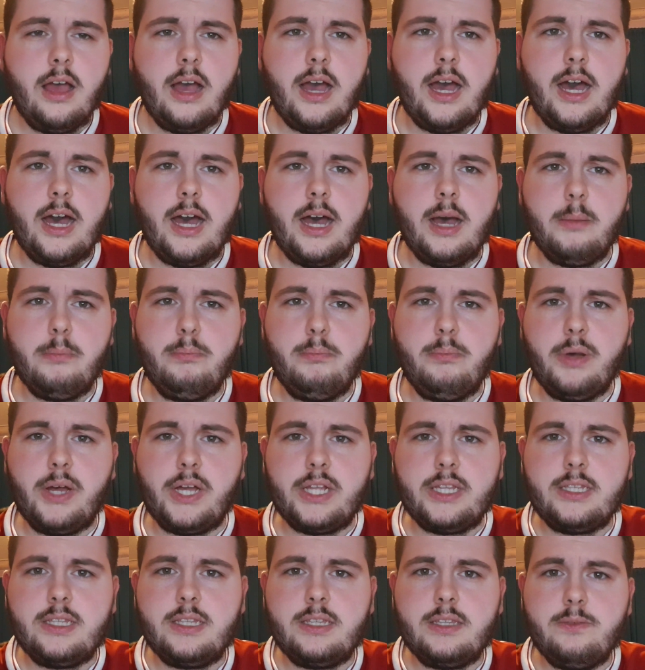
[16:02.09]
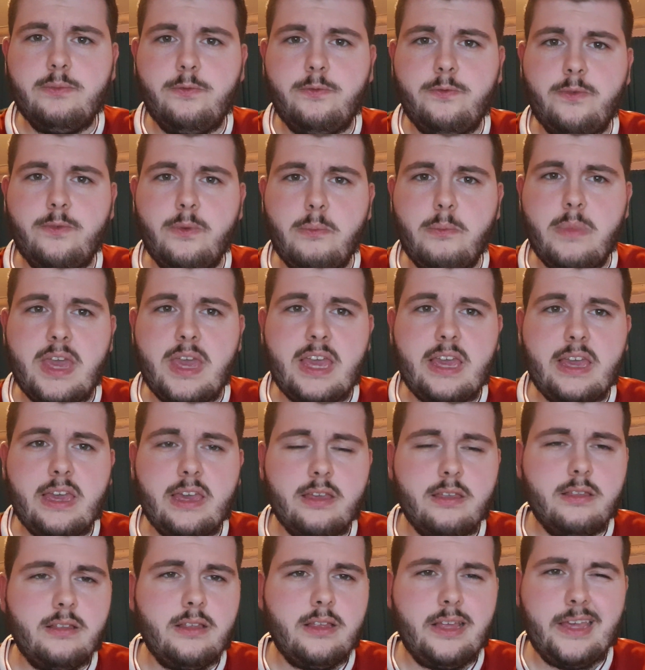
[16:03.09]
But for
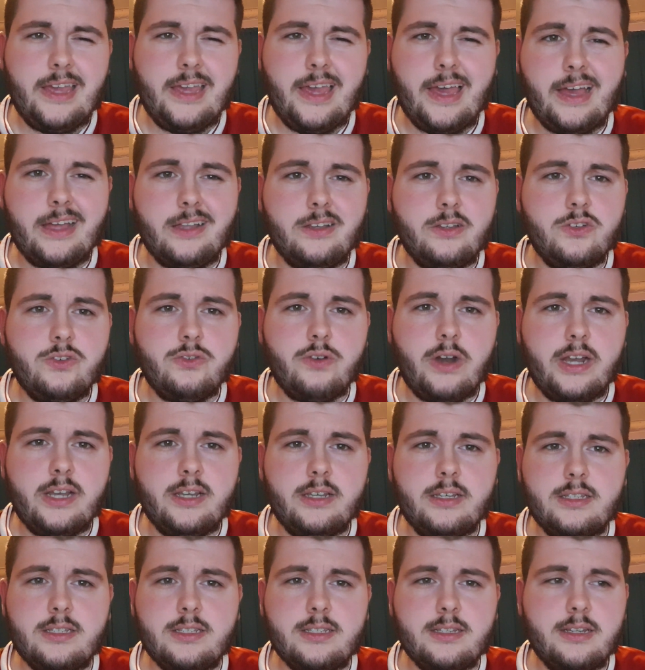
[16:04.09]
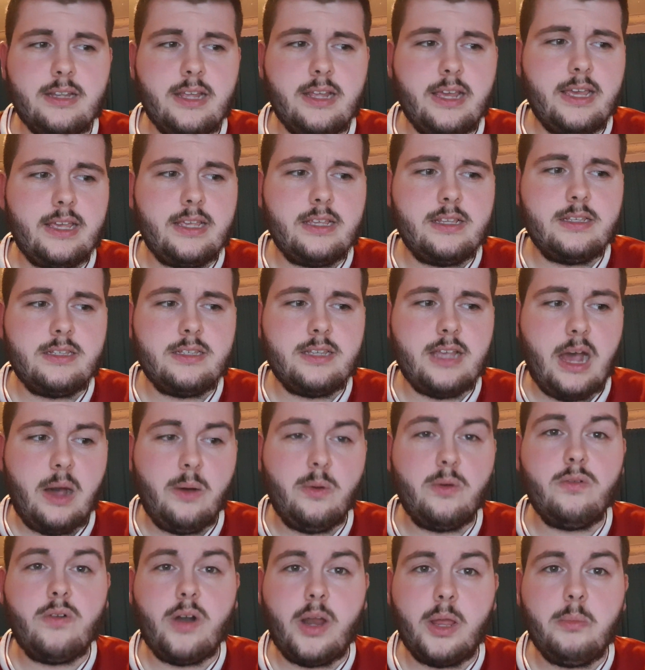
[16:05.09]
me, yeah, Trent is
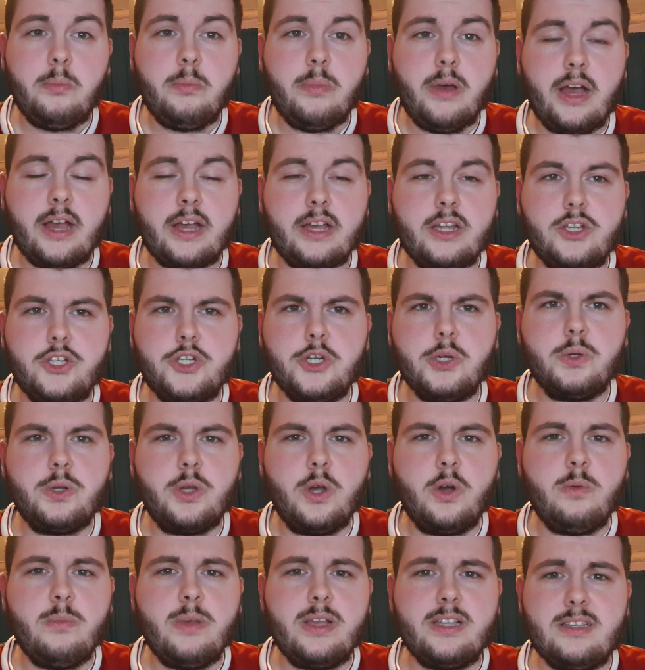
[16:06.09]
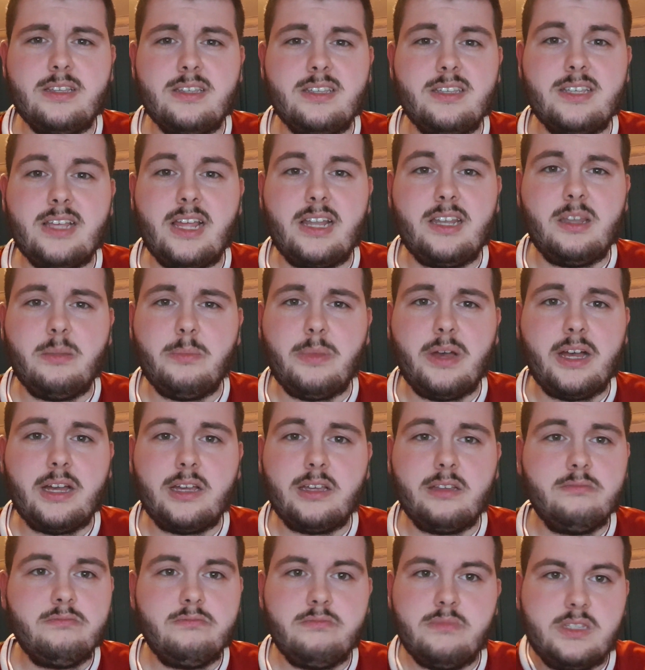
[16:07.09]
our right back and Joe Gomez is centre
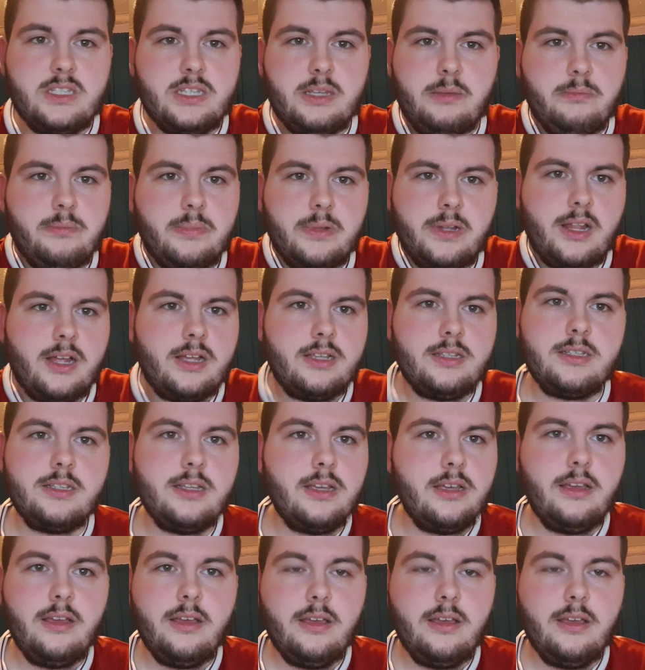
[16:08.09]
back. Simple as.